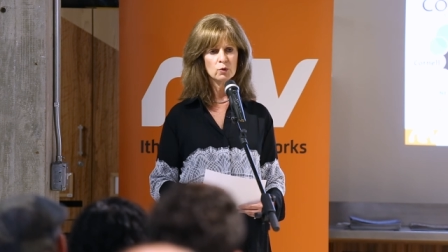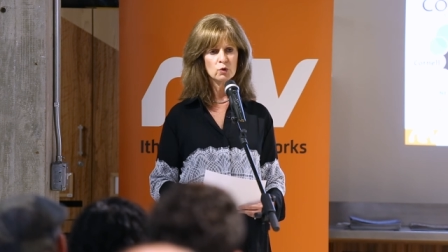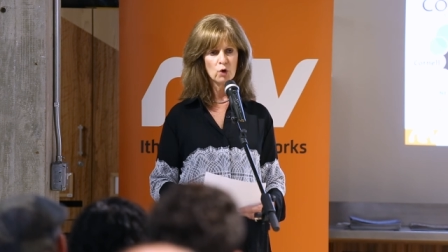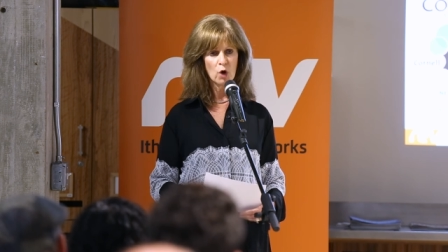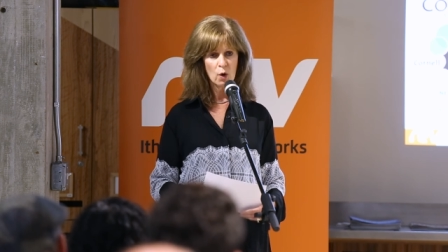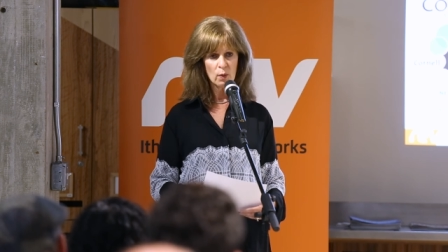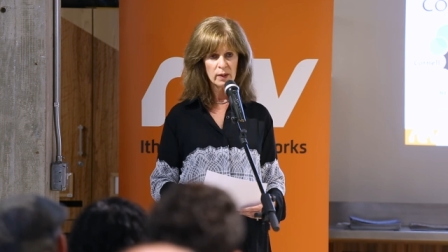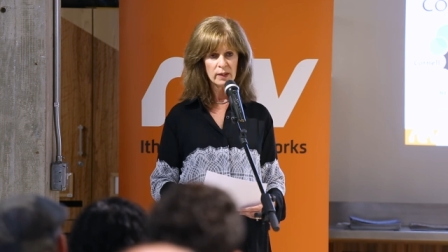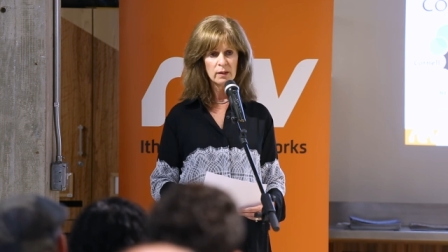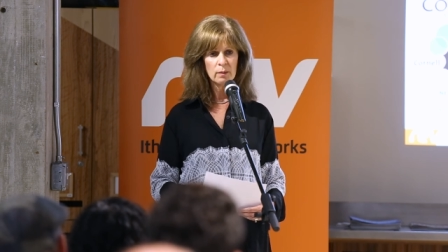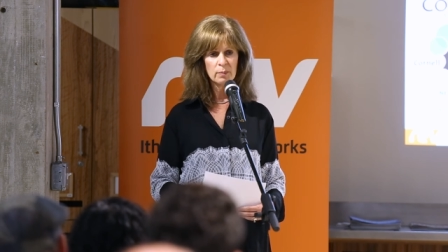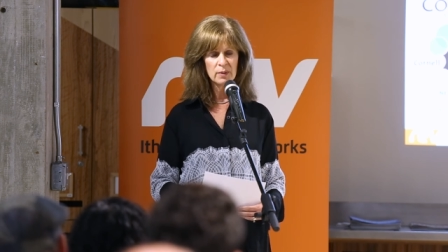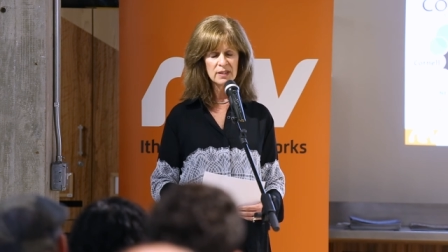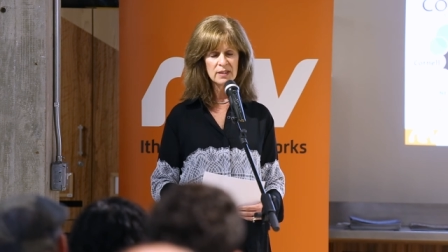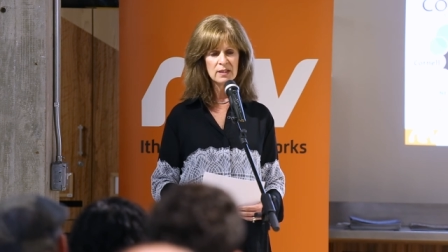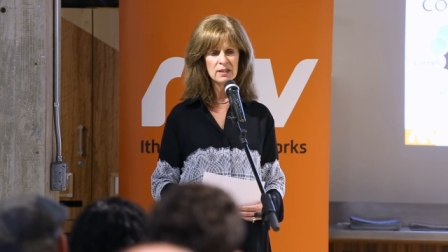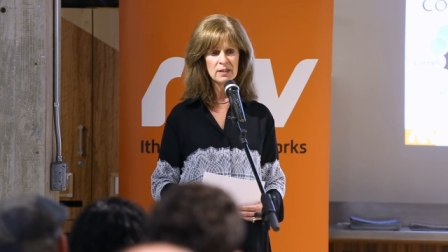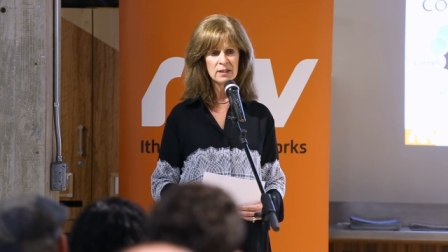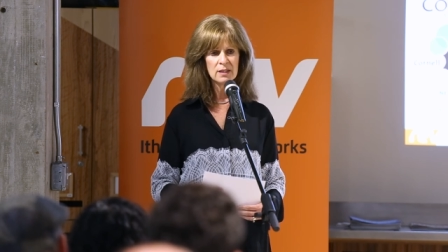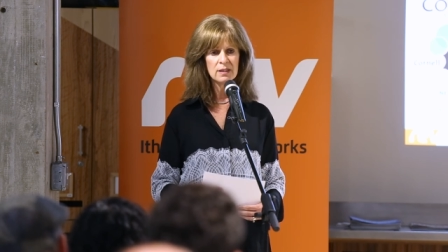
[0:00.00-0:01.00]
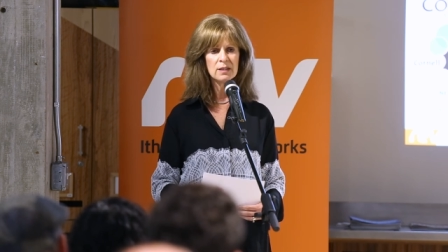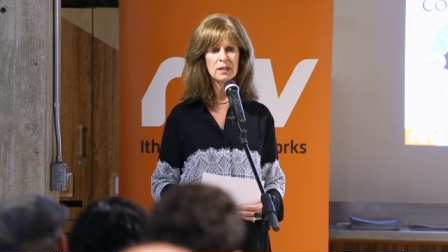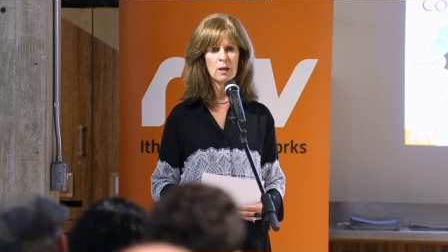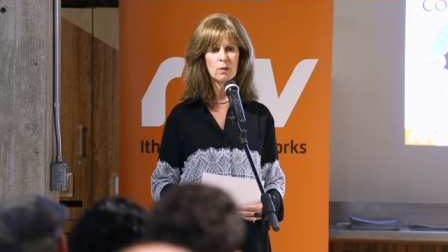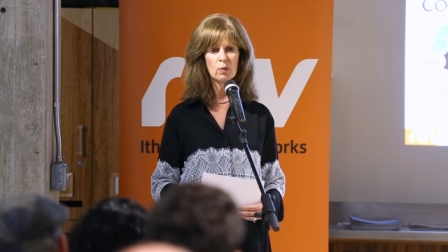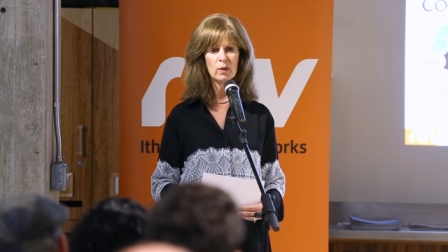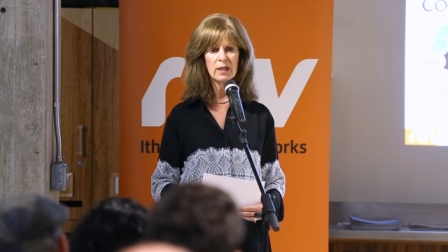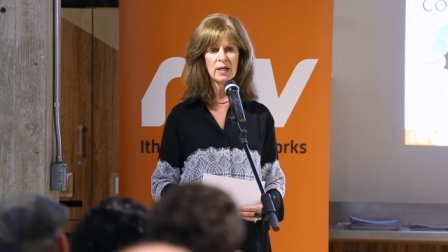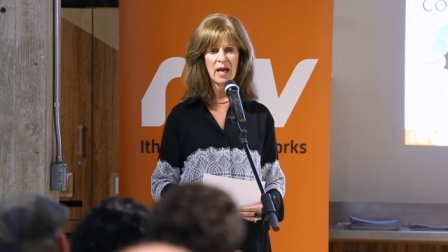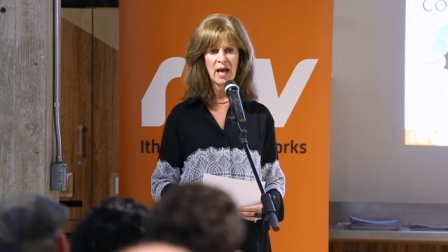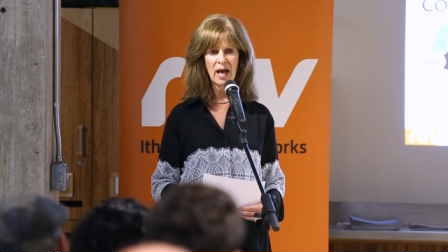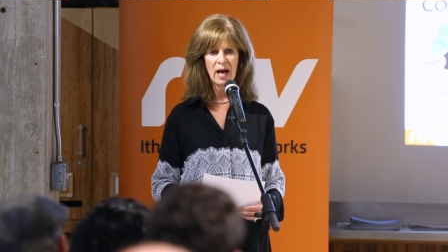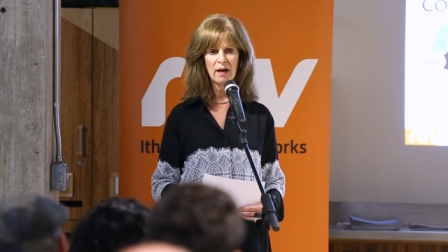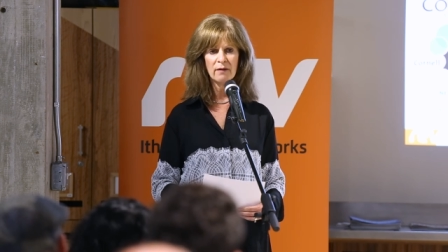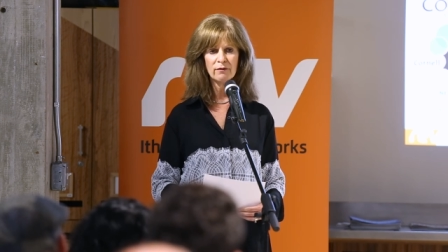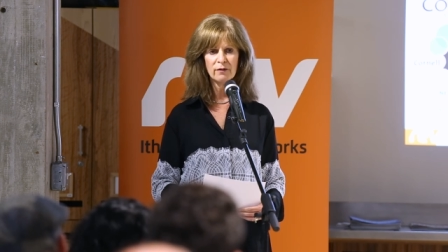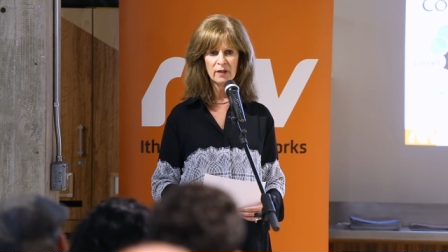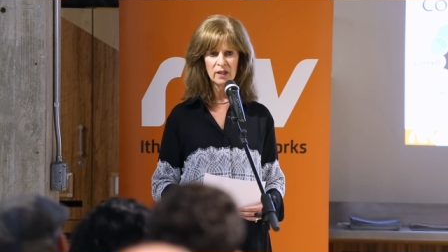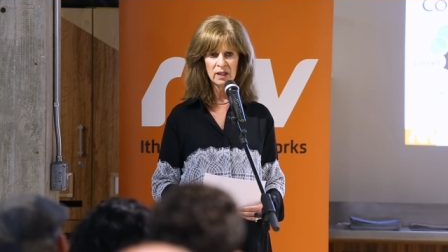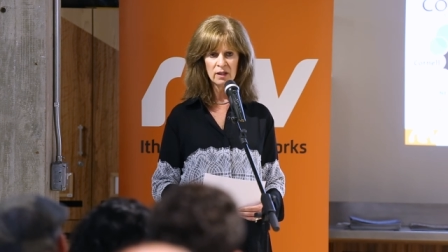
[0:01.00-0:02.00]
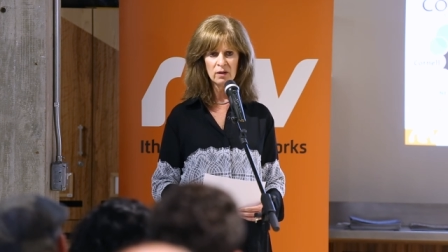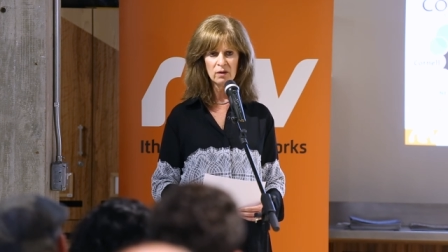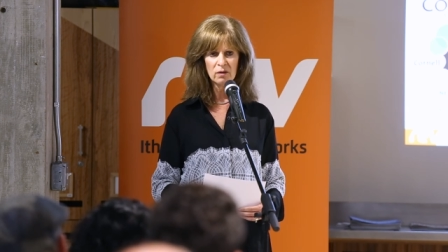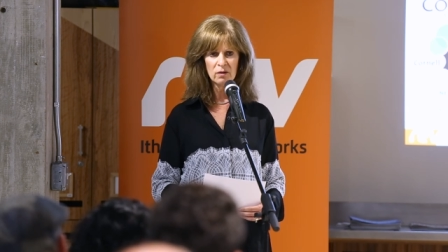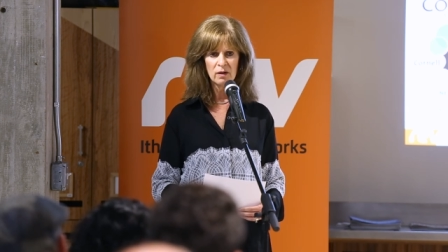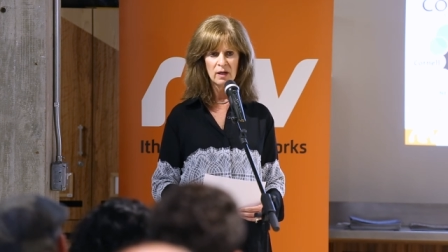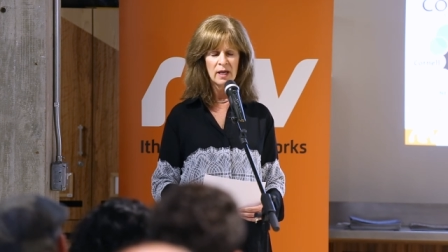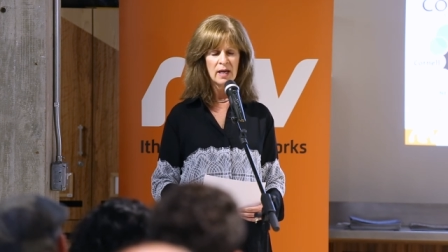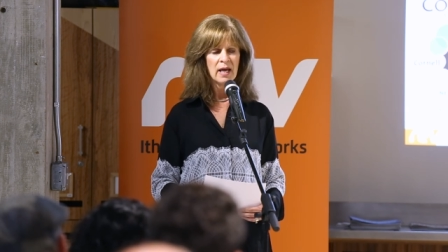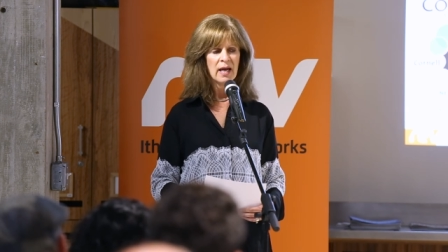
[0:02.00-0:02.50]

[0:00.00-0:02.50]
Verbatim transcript: growing the businesses that we have here